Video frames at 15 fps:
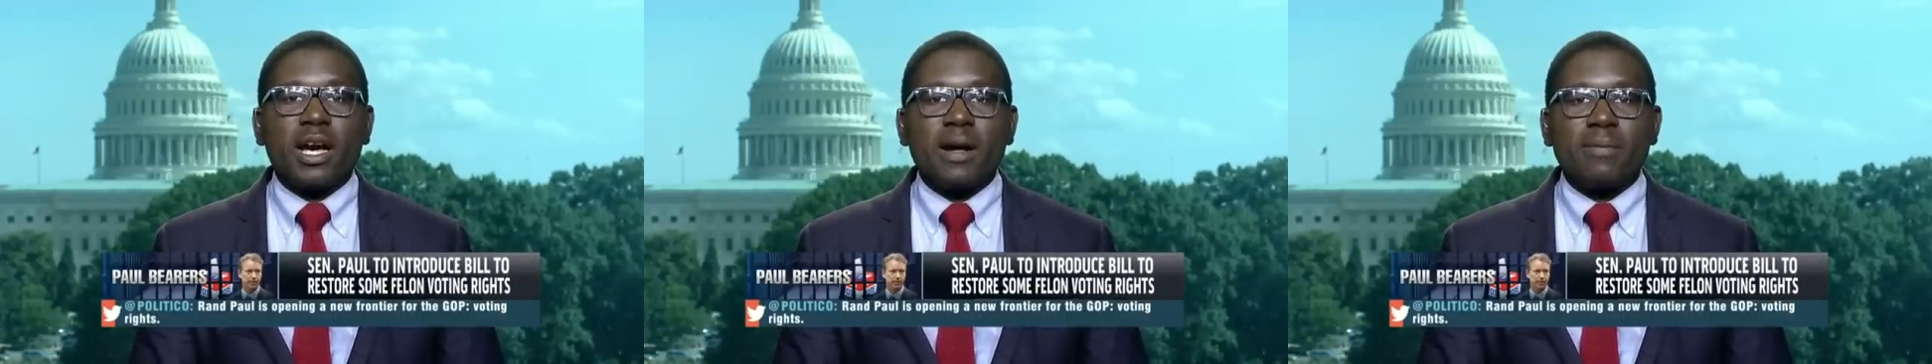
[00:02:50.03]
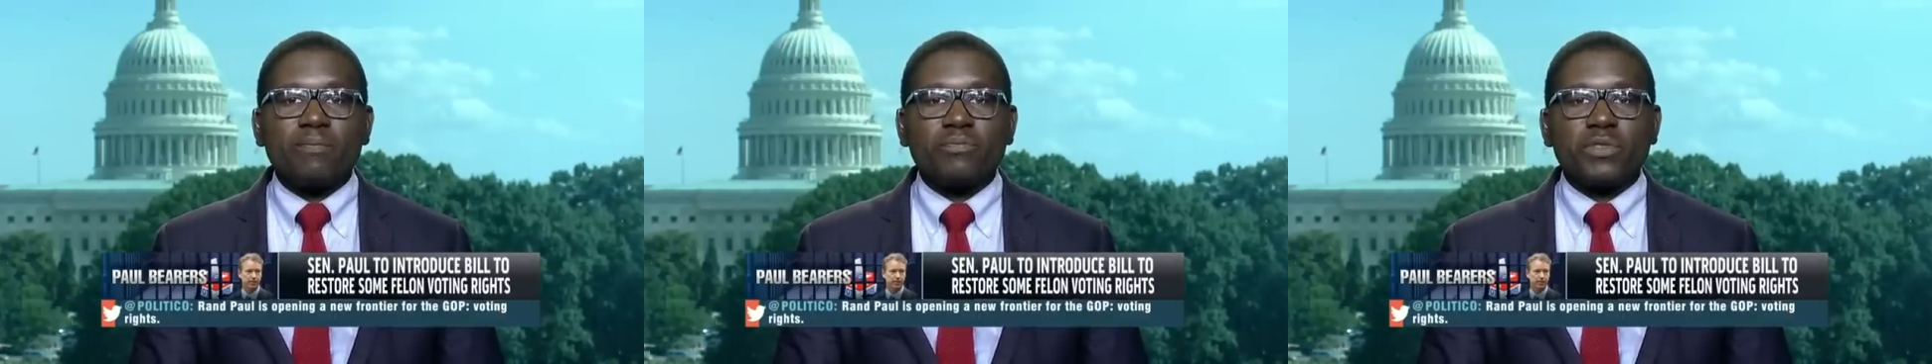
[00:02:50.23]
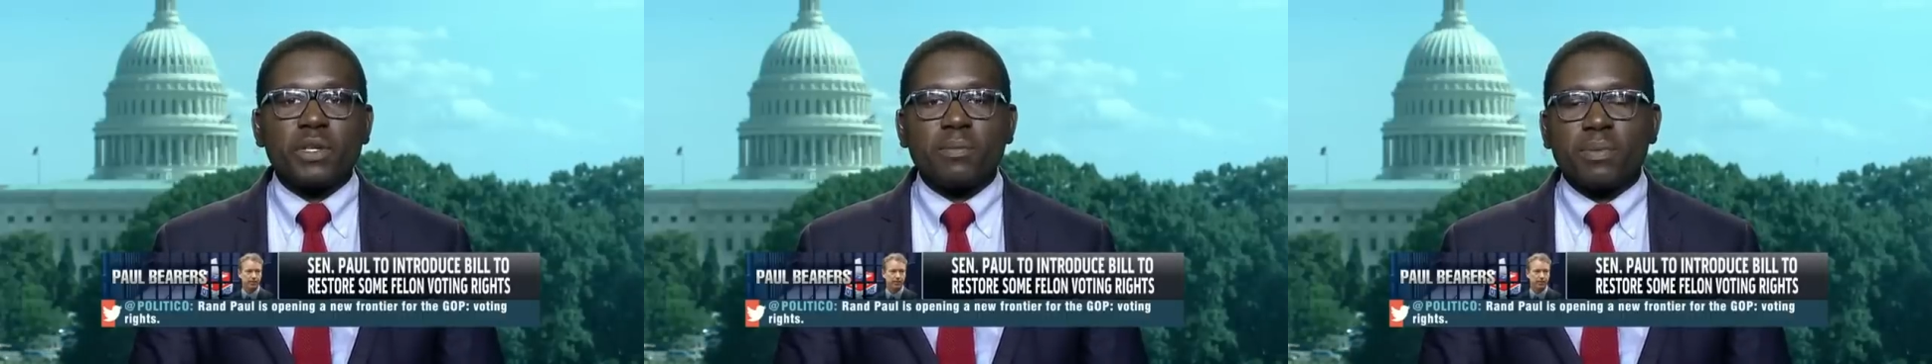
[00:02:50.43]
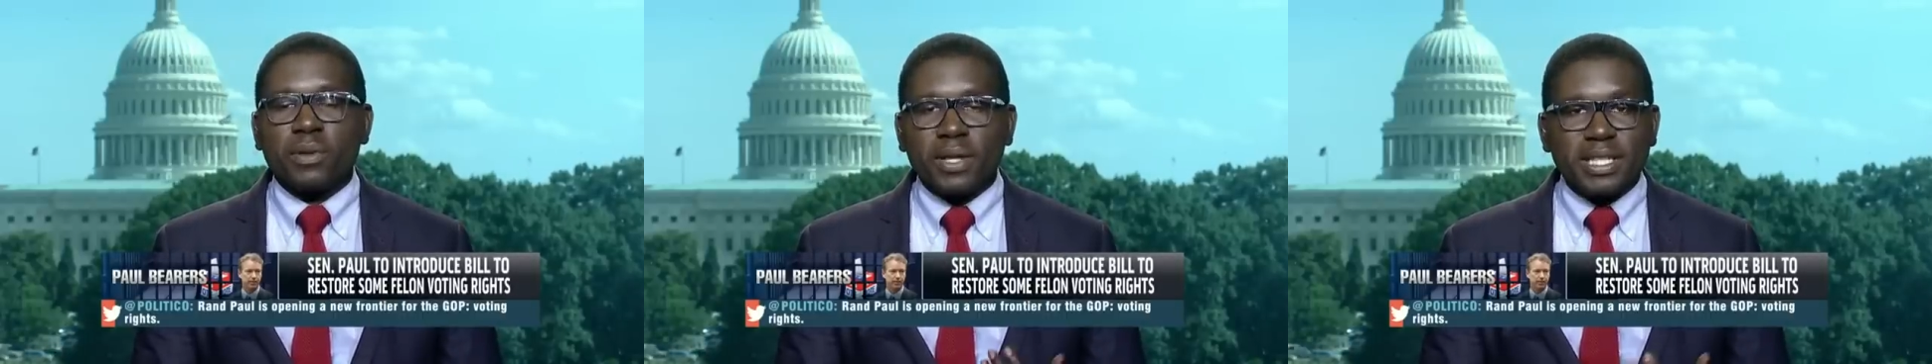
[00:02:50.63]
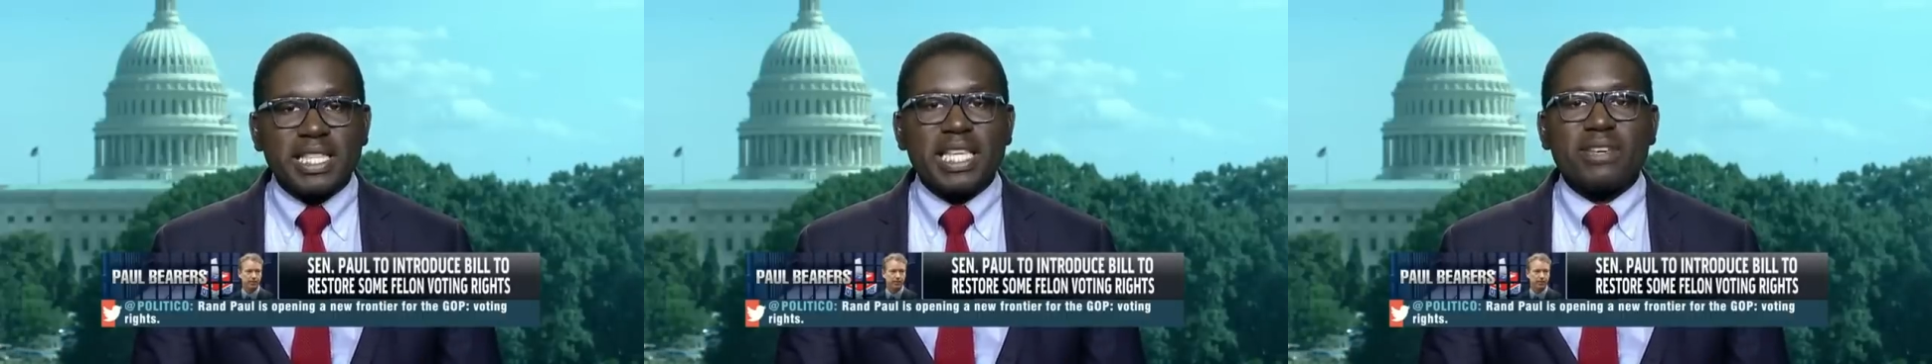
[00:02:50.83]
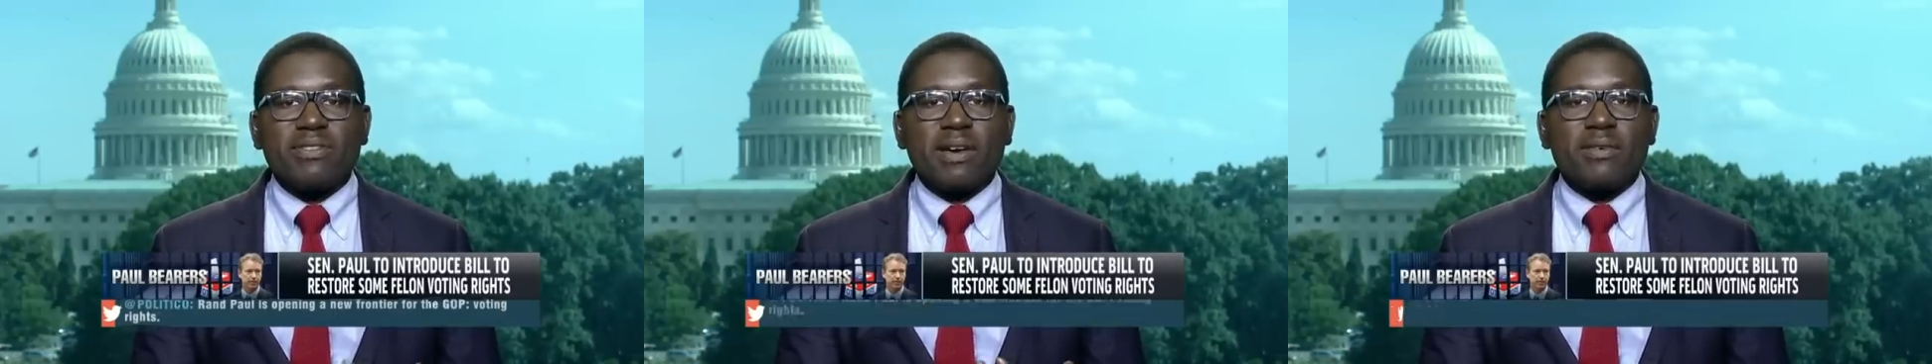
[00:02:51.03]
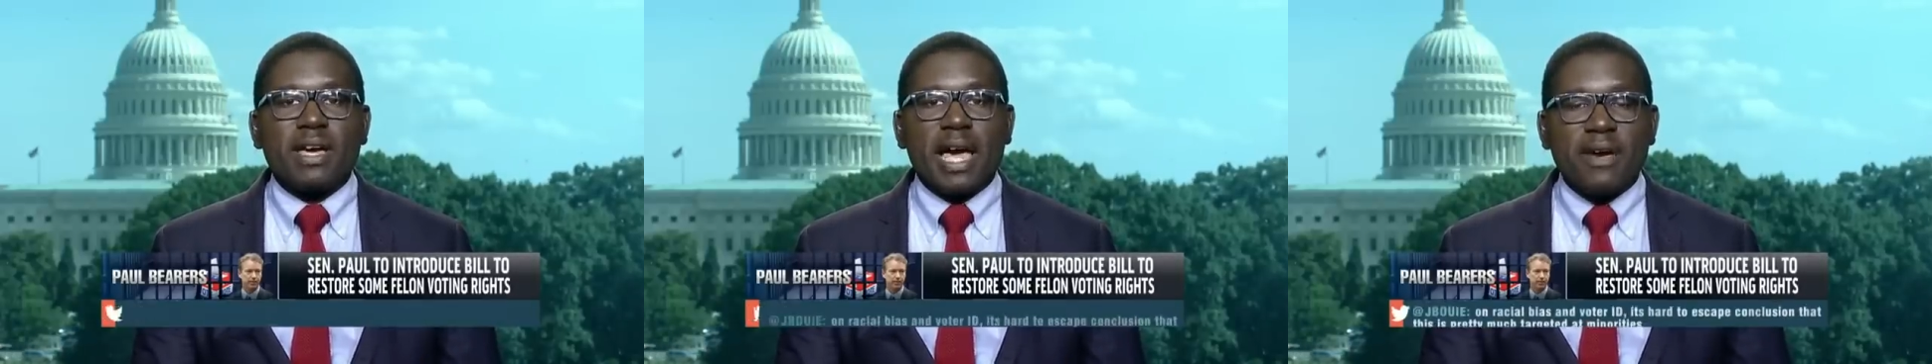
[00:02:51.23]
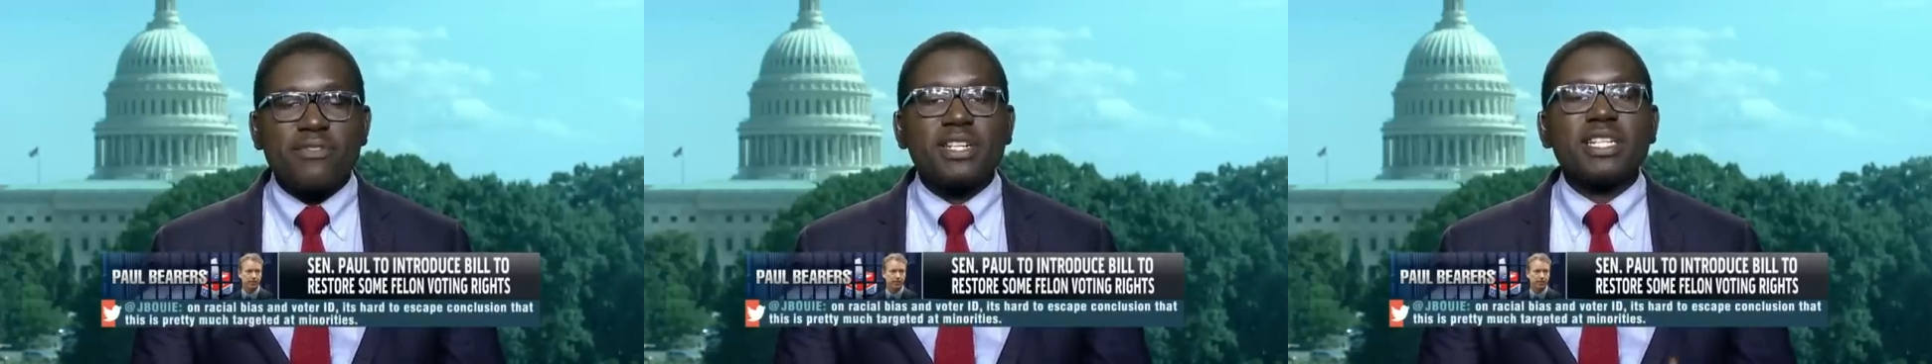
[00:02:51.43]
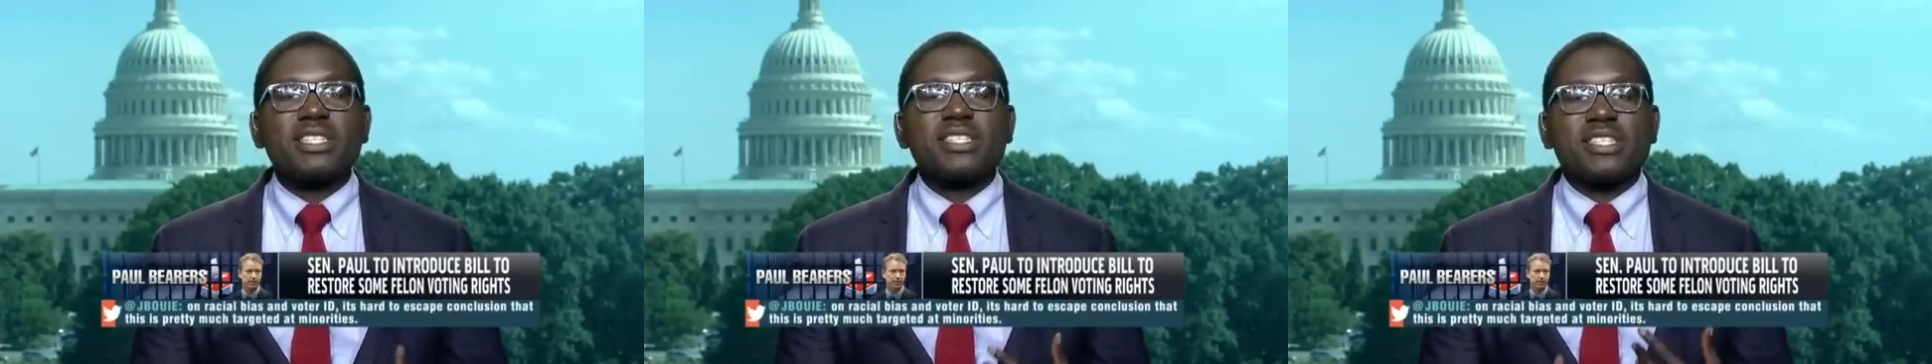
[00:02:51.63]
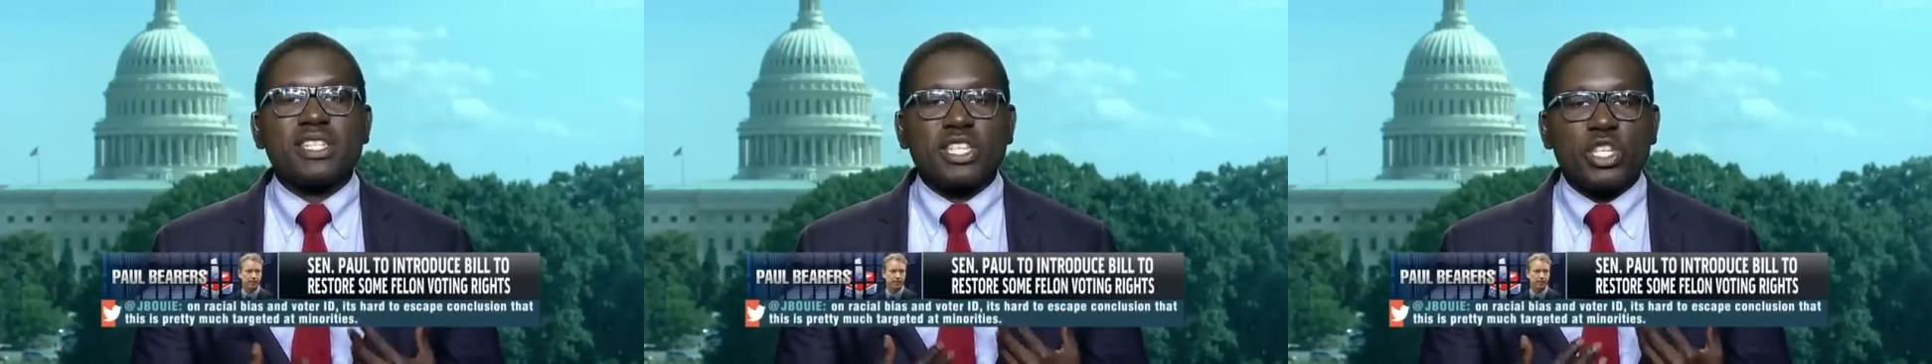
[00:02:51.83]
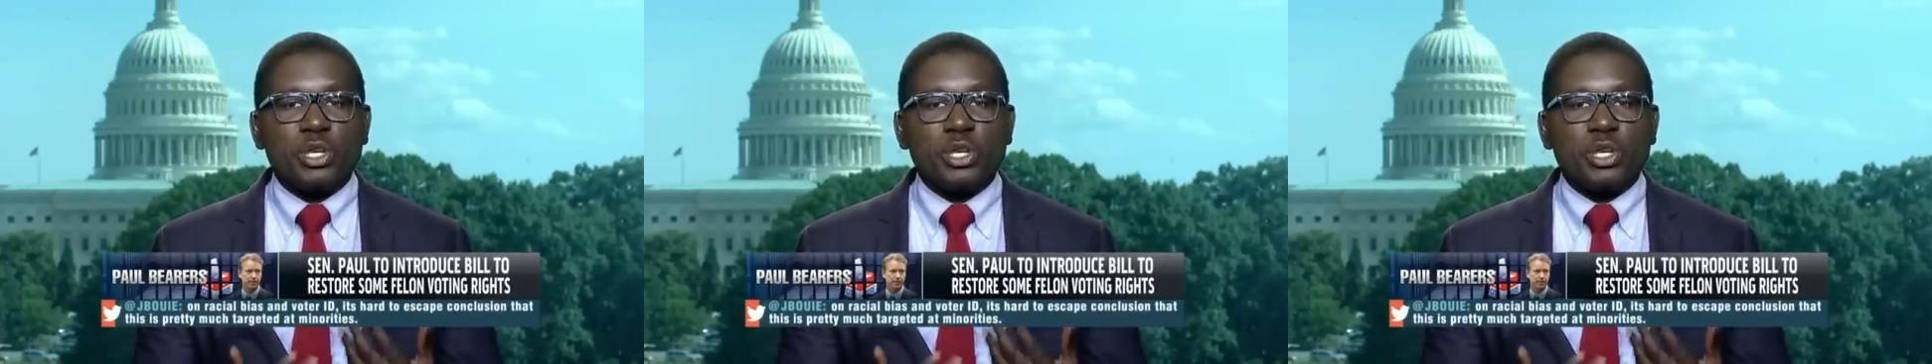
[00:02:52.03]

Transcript: um, plenty of evidence